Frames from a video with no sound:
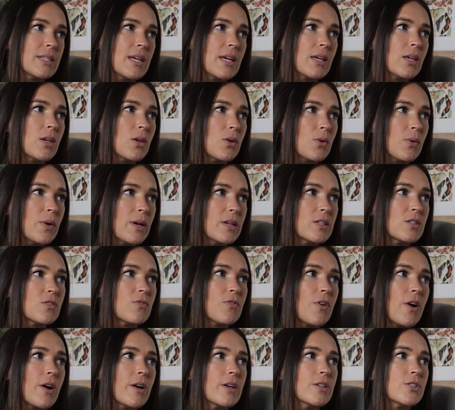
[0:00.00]
to take you as
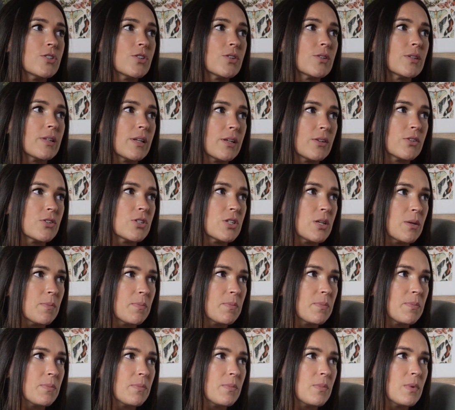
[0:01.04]
far as your leadership